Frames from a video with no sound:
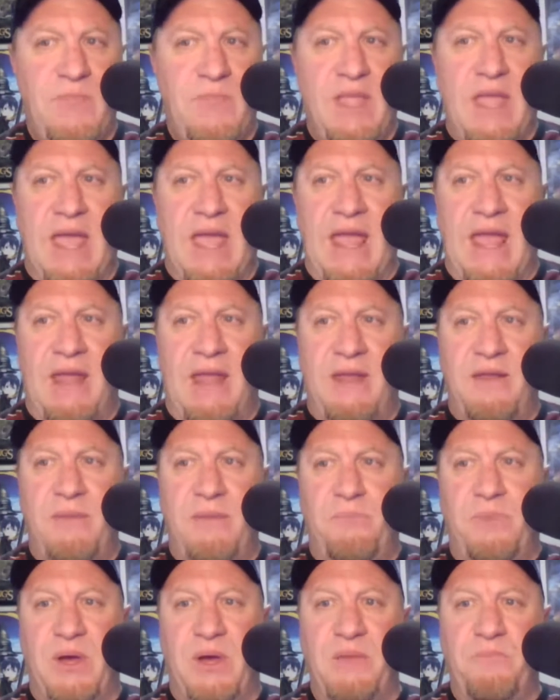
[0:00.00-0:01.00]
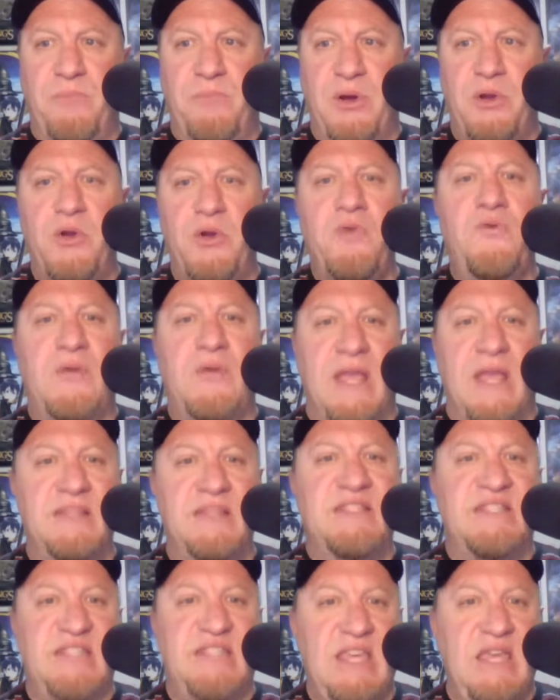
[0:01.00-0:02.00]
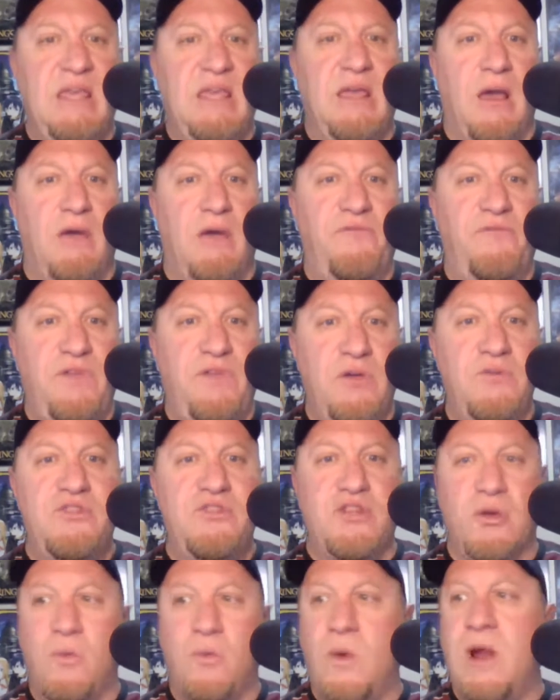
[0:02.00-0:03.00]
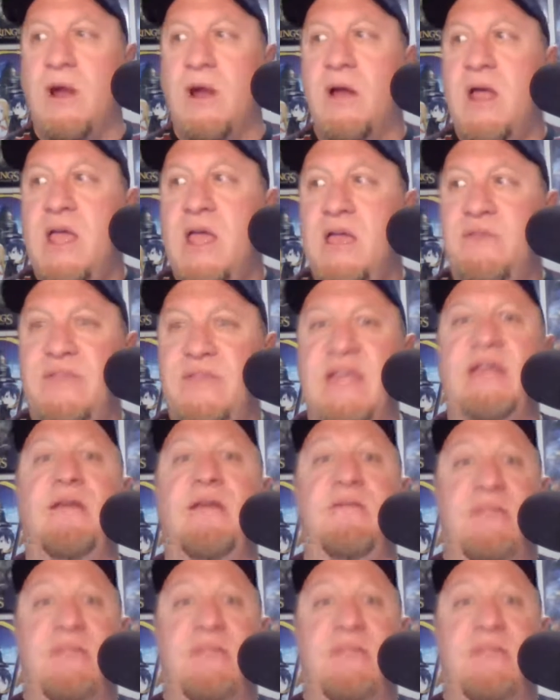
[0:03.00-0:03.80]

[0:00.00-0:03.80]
but who can see a future where they